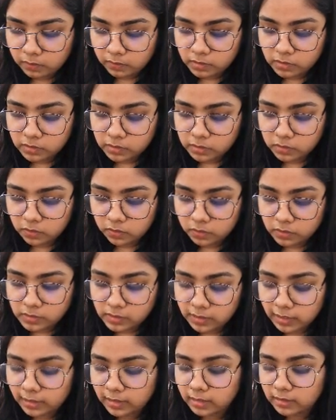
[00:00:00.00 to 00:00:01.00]
This is your
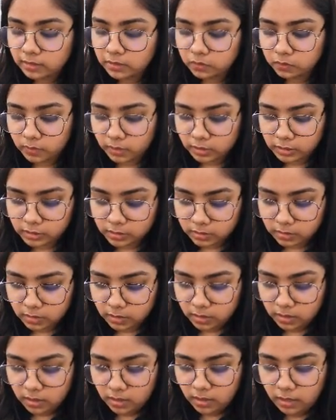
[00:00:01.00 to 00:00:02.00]
second equation.
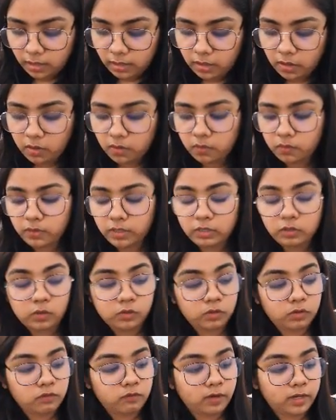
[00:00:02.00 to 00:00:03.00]
Now, in
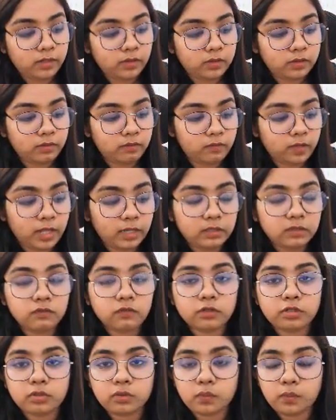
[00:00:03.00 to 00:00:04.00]
order to find out the value
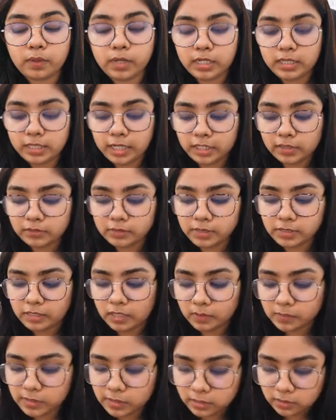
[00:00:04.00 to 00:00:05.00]
for your weight, I'll just
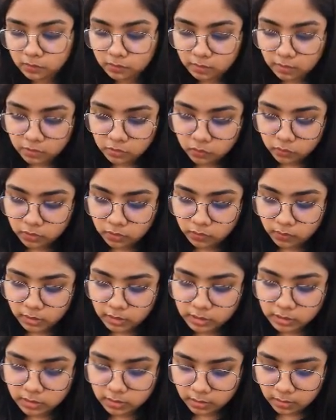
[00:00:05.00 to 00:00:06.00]
substitute the two
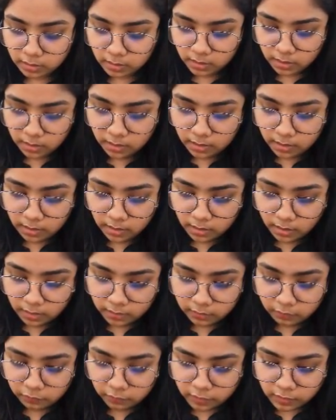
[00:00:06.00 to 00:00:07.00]
equations.
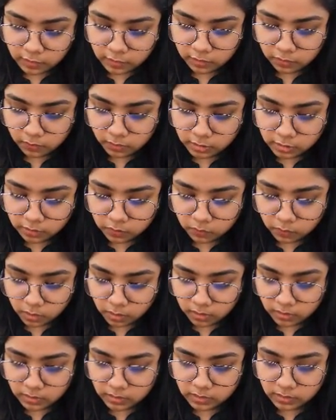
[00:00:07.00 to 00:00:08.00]
The first equation
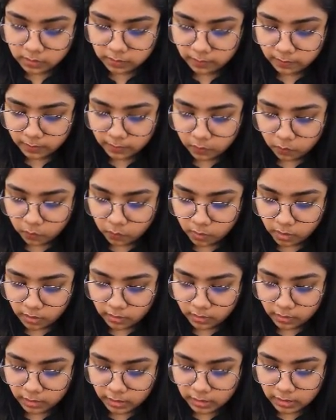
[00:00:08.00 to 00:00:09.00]
was
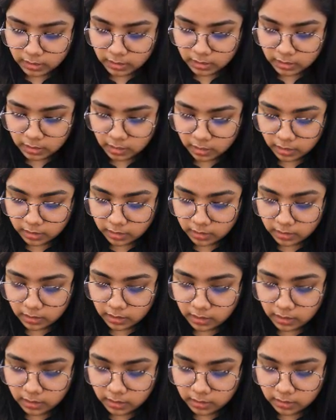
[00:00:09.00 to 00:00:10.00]
189
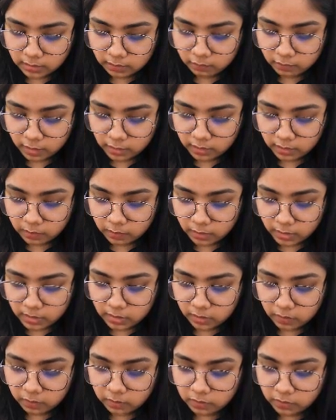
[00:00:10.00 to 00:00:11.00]
divided by
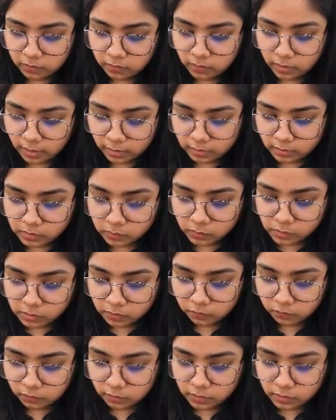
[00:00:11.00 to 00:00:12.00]
W. This was
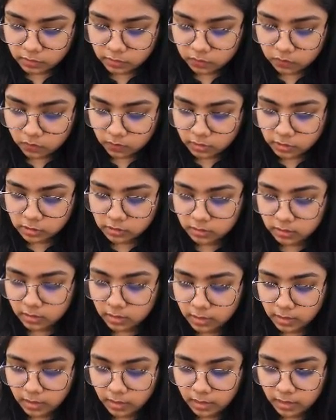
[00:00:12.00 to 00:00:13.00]
your first equation.
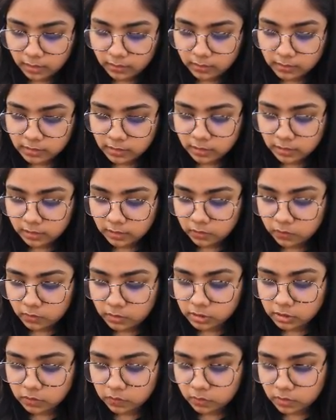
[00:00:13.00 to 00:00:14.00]
And the second
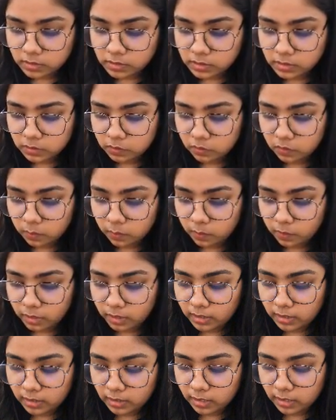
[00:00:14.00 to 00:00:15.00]
equation was
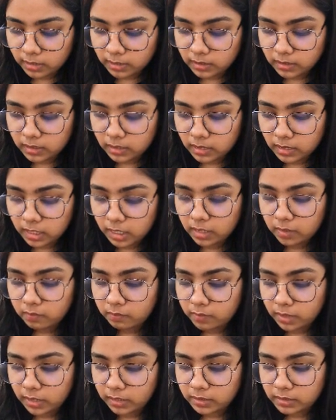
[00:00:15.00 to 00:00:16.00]
0.9
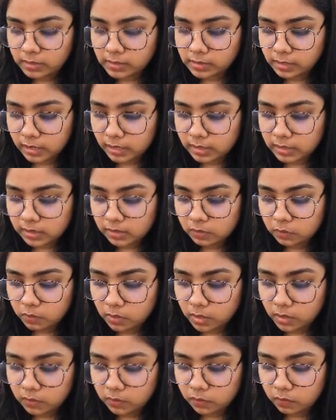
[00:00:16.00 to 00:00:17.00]
minus
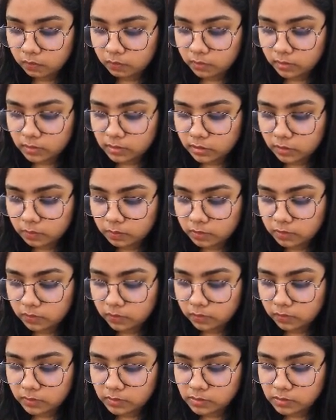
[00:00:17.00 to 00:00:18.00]
81 over
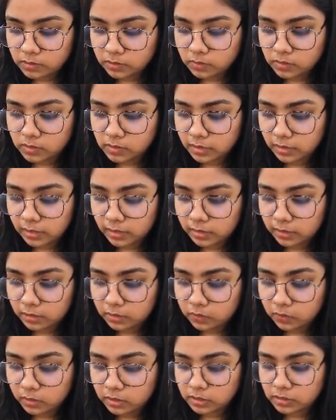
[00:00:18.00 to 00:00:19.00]
W. This is your second
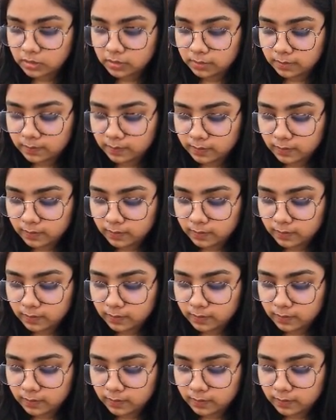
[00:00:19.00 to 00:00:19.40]
equation.